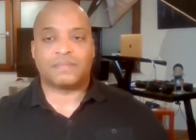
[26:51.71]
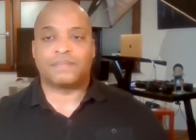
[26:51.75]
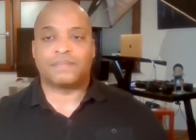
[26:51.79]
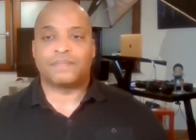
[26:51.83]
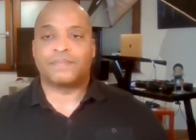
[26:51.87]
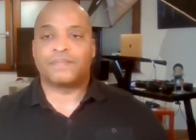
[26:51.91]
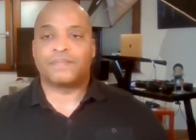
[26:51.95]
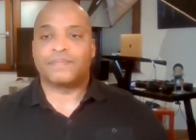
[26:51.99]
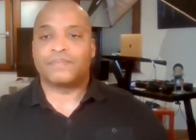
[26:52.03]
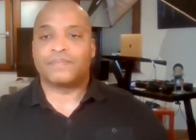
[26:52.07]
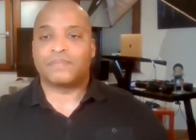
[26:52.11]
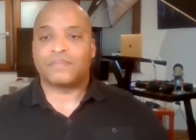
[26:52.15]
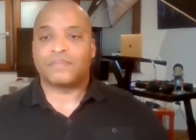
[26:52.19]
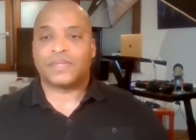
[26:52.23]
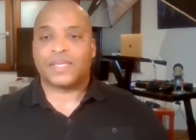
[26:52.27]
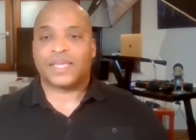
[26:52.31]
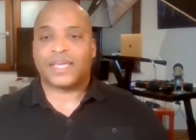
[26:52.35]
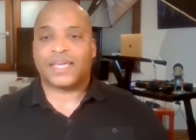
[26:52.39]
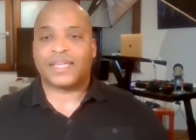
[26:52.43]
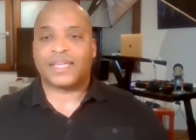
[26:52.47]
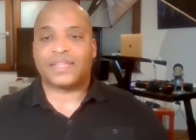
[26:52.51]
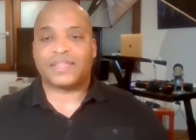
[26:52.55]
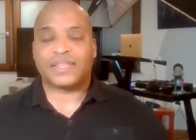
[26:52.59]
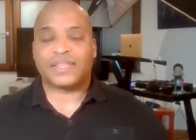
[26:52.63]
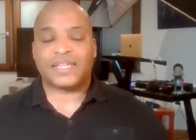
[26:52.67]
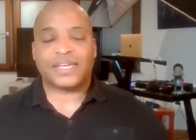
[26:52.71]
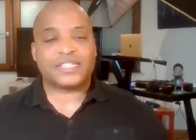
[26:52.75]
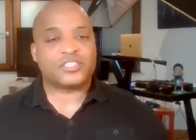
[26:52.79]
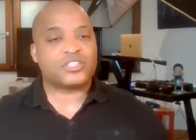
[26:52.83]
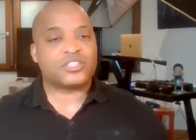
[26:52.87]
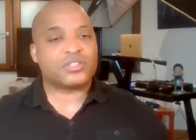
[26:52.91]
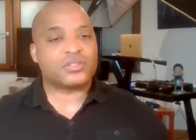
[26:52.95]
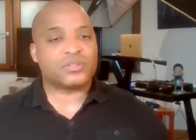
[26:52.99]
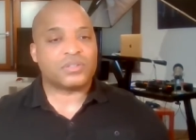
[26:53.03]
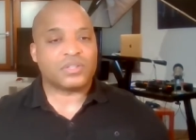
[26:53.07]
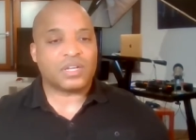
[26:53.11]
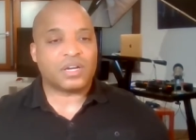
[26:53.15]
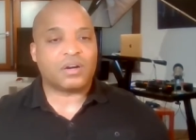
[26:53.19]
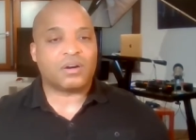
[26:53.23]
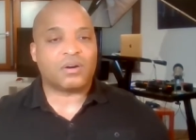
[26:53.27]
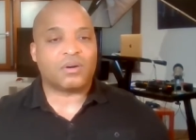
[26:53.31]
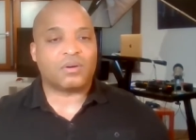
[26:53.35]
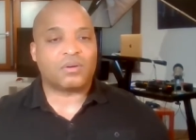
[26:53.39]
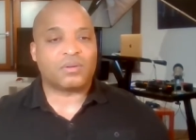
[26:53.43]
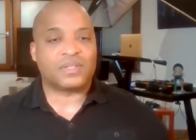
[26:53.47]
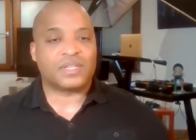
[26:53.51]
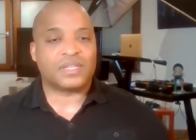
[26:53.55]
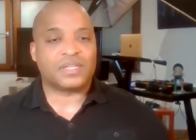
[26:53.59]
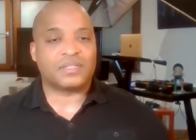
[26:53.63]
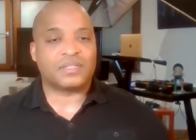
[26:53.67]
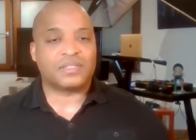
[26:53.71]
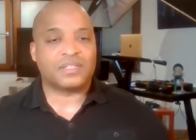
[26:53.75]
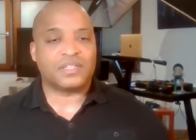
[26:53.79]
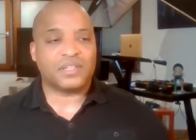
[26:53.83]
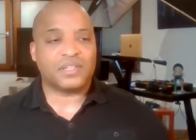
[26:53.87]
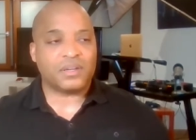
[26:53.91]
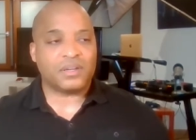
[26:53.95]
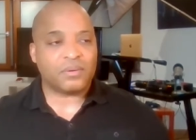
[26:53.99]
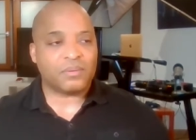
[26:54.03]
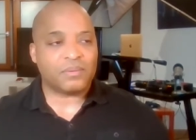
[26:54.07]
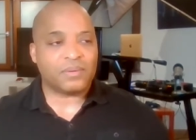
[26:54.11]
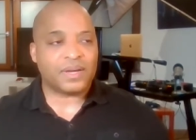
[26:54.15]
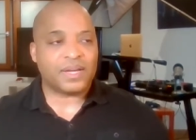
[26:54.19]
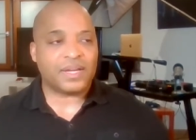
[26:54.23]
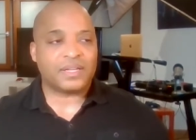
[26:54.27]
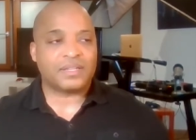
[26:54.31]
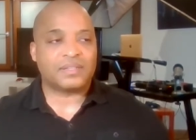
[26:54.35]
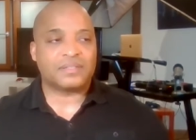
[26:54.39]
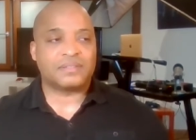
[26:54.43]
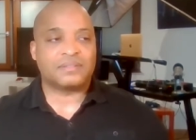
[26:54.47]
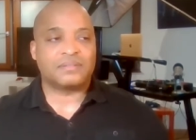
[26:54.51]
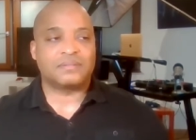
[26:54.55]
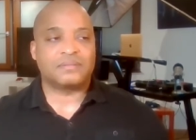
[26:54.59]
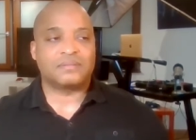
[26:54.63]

it it lets you know that, you know what,